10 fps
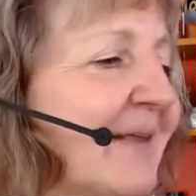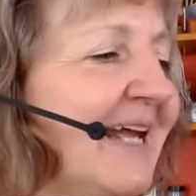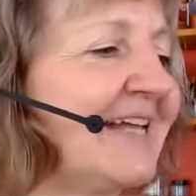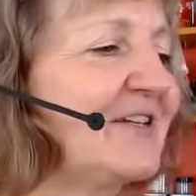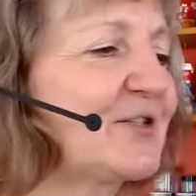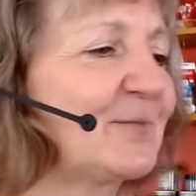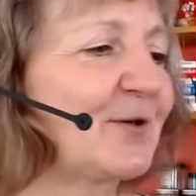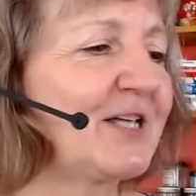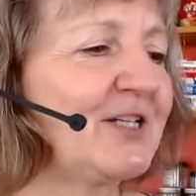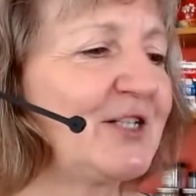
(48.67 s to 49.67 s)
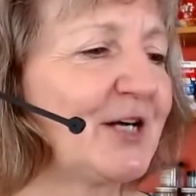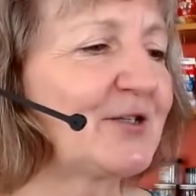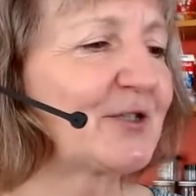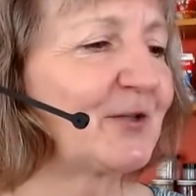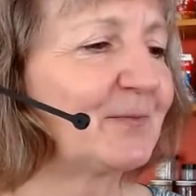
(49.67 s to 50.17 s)
In this book, he shares
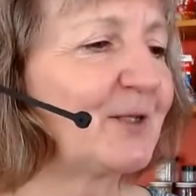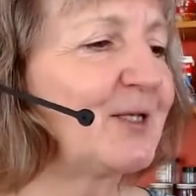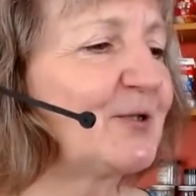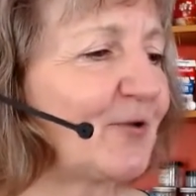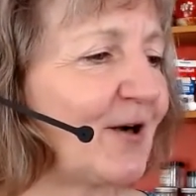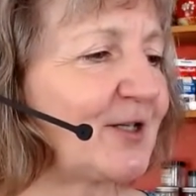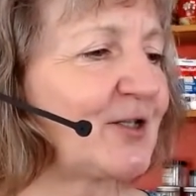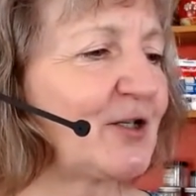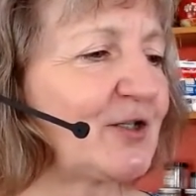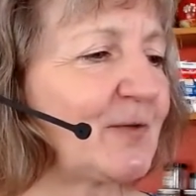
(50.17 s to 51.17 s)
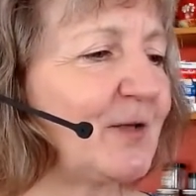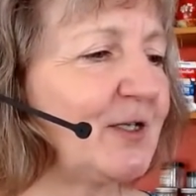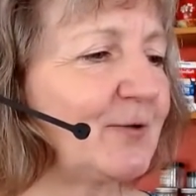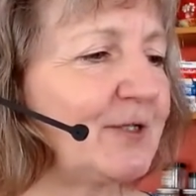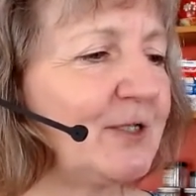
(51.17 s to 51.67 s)
a complete drawing system that you
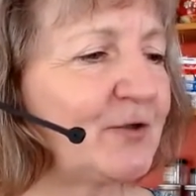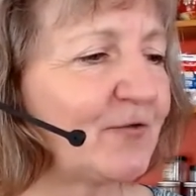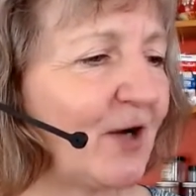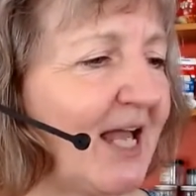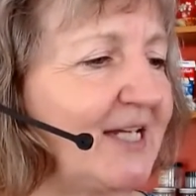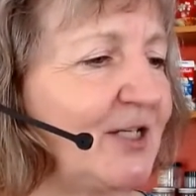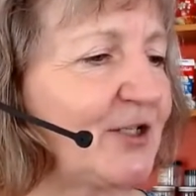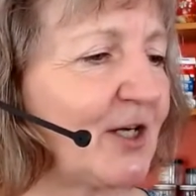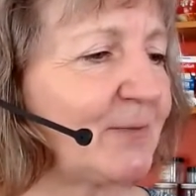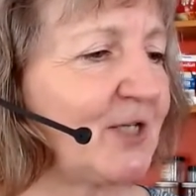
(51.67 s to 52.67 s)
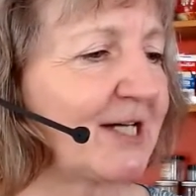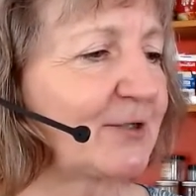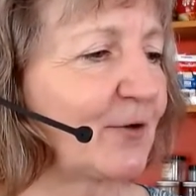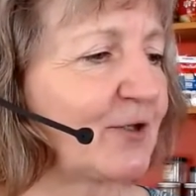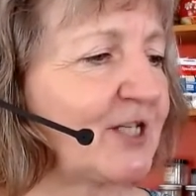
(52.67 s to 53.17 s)
can use for any subject
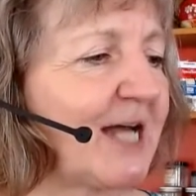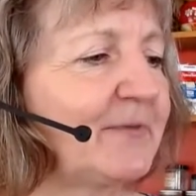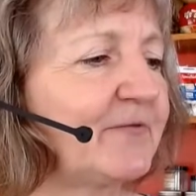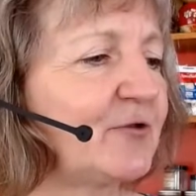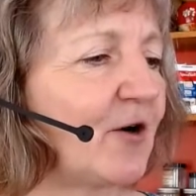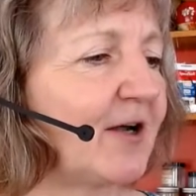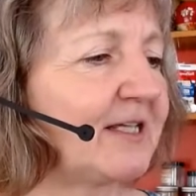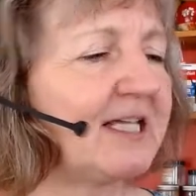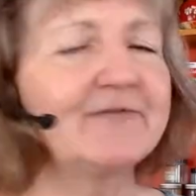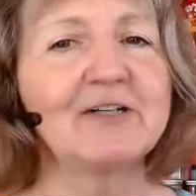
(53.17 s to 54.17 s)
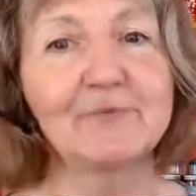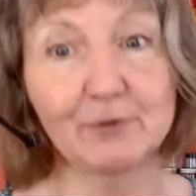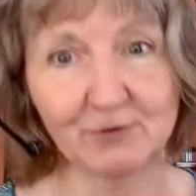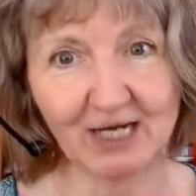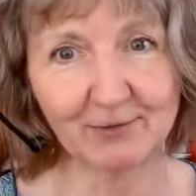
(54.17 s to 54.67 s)
or type of drawing, even if you
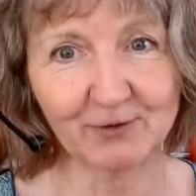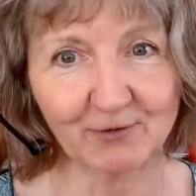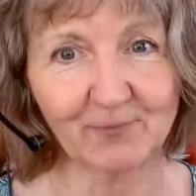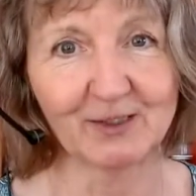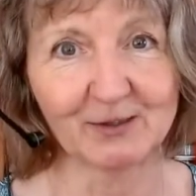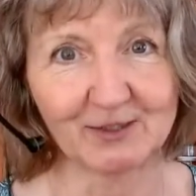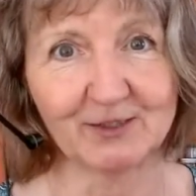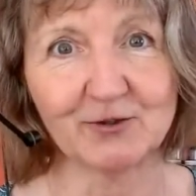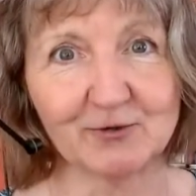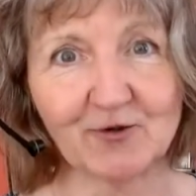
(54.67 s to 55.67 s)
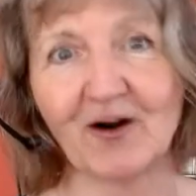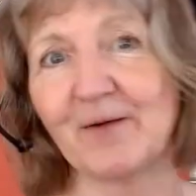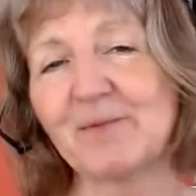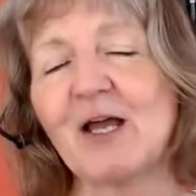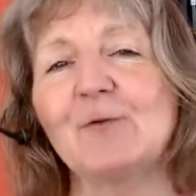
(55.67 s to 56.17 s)
doubt your ability to draw.
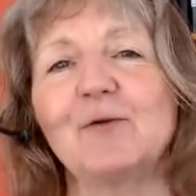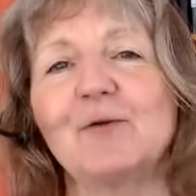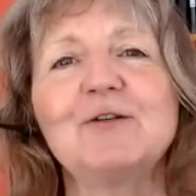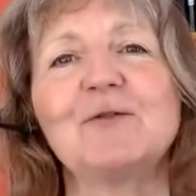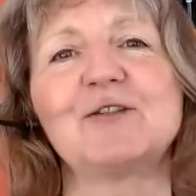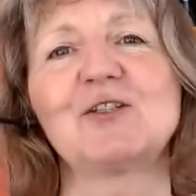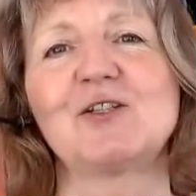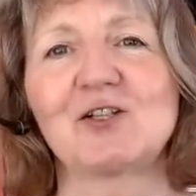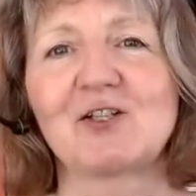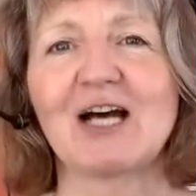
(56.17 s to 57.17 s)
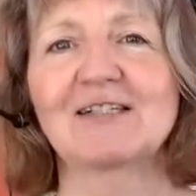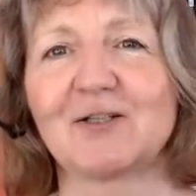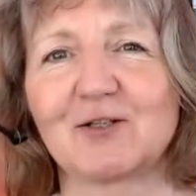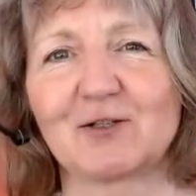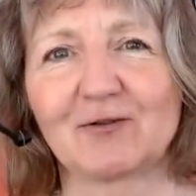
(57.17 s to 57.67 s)
Well, you know, this is exactly
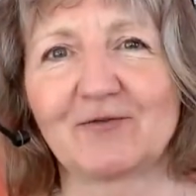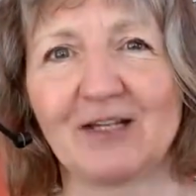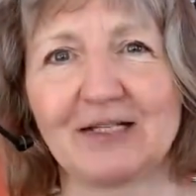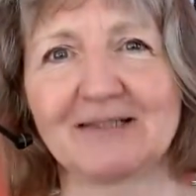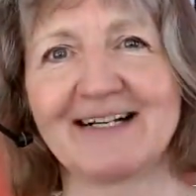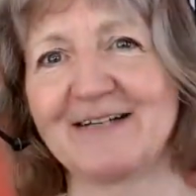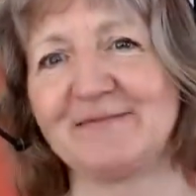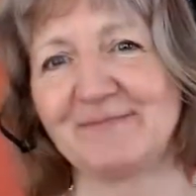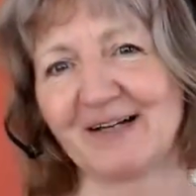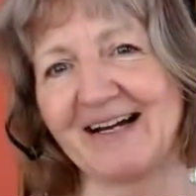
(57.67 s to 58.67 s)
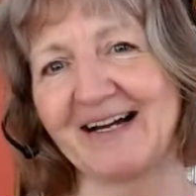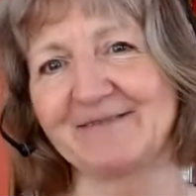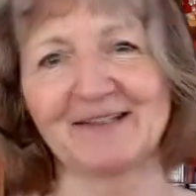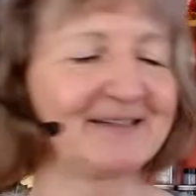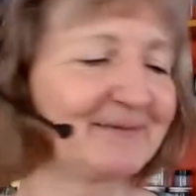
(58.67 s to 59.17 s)
the sort of thing that I
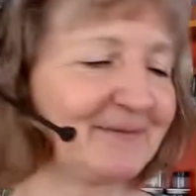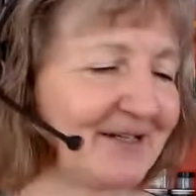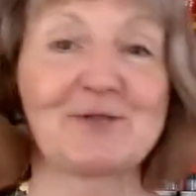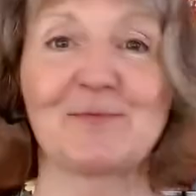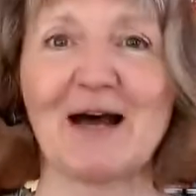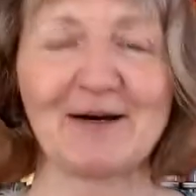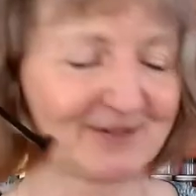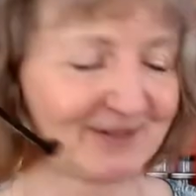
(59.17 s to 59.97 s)
really espouse.